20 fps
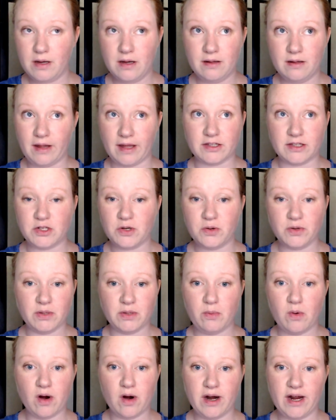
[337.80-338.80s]
like 2 in the
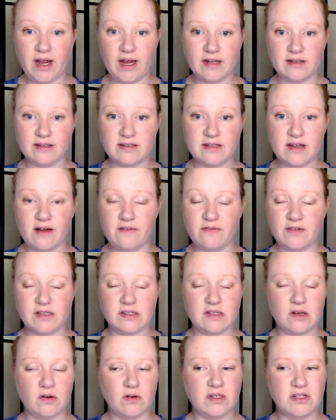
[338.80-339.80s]
morning and stuff. And
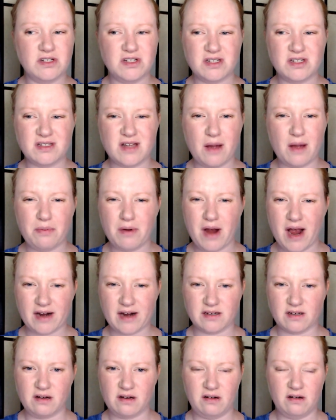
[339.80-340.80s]
so it's just not
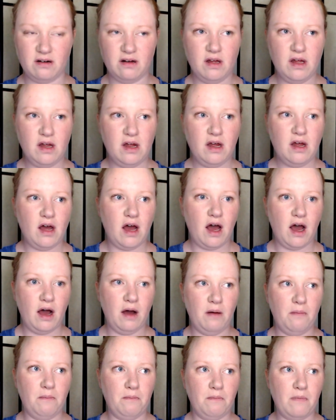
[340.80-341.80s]
practical.
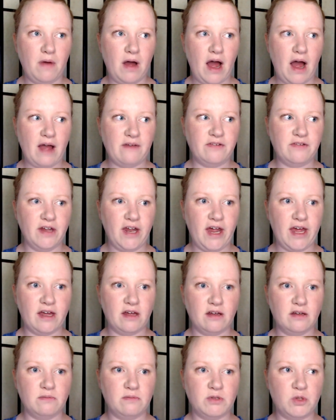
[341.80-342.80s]
I feel like
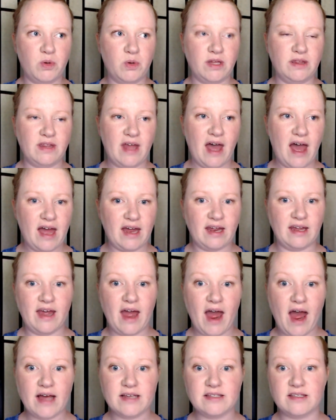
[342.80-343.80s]
between that and
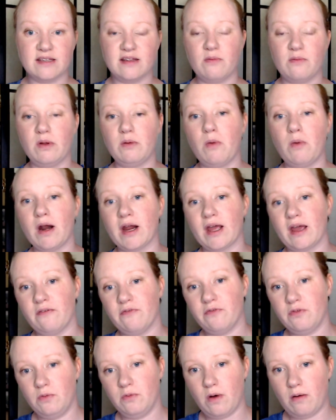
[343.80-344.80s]
gas, and then we'd want to get
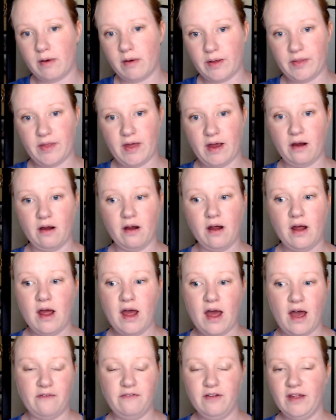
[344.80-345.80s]
food while we were there,
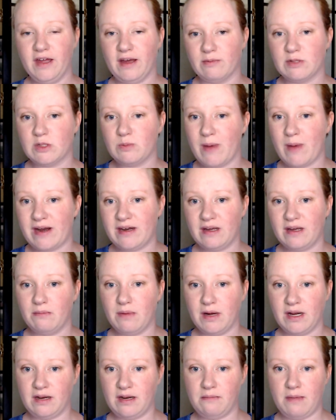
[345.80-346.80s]
I feel like I'm spending
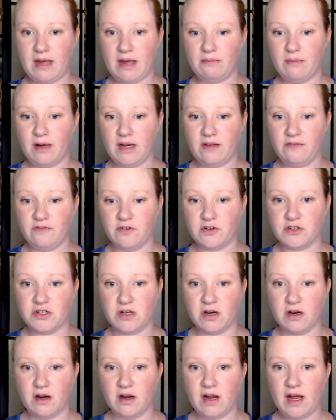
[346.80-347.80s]
money to make money for
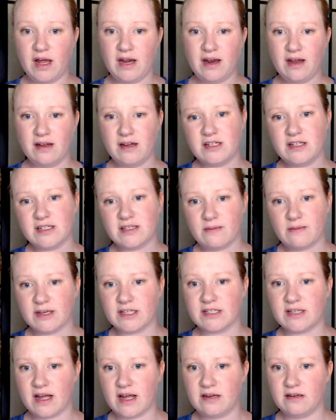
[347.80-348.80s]
sure. And to some
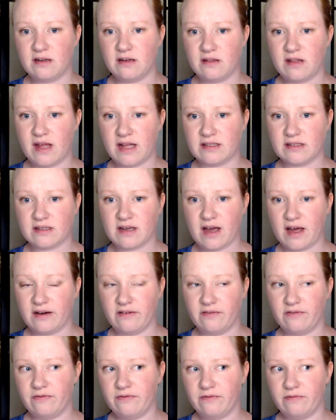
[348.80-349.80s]
extent, that's kind
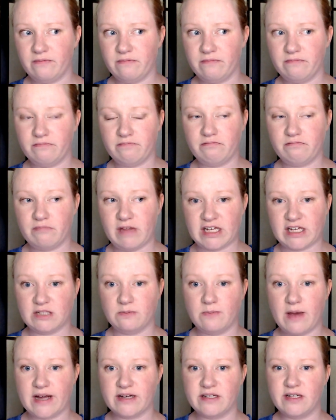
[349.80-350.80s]
of
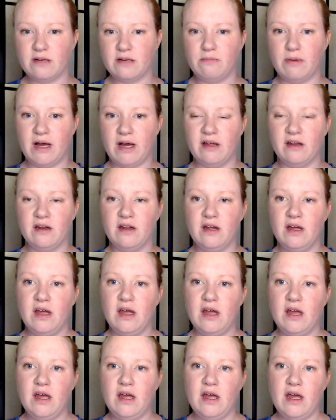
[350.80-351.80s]
expected, but
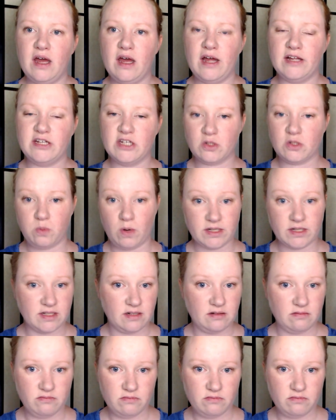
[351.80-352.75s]
it just wasn't